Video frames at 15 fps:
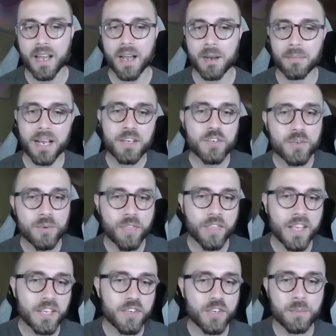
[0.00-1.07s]
Um, I do
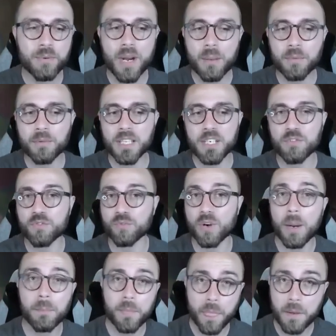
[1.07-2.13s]
think you could probably
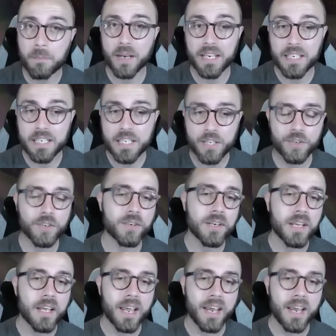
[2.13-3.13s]
drop the Might here